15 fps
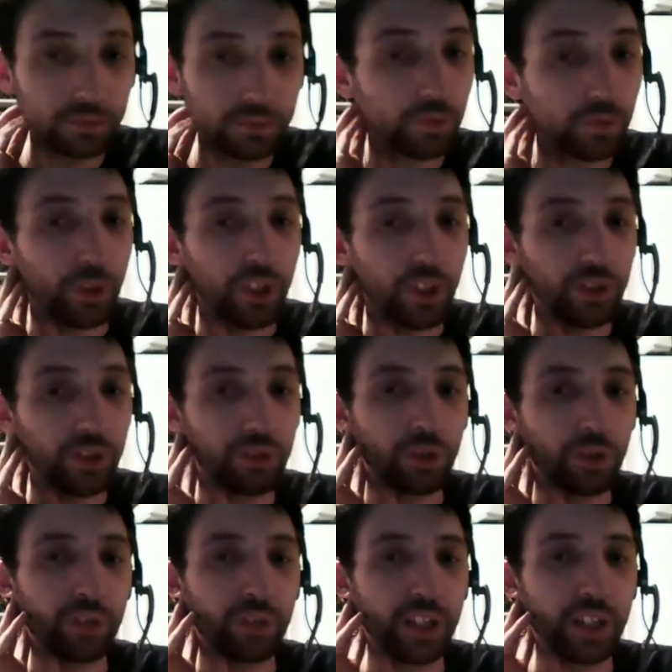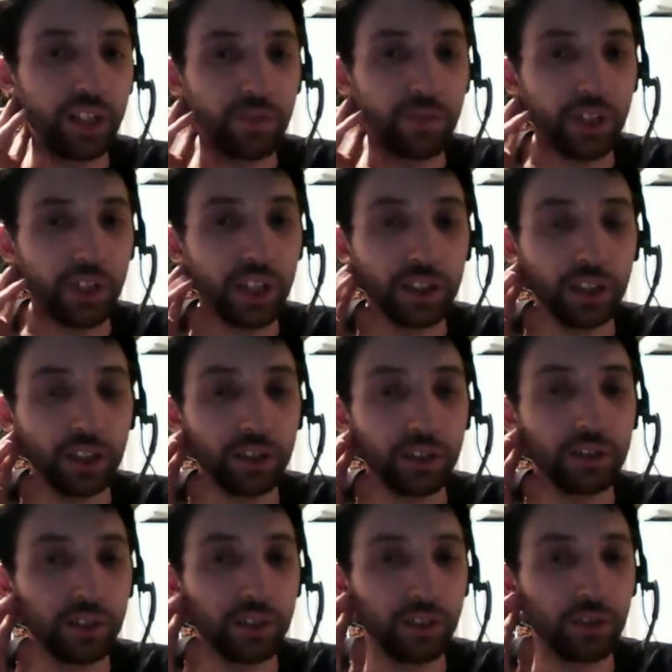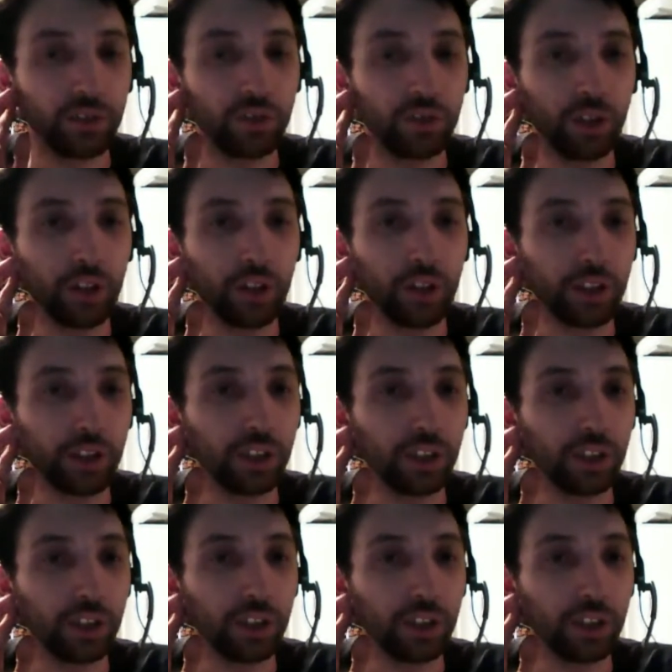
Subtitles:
It does look pretty nifty, and it does look like that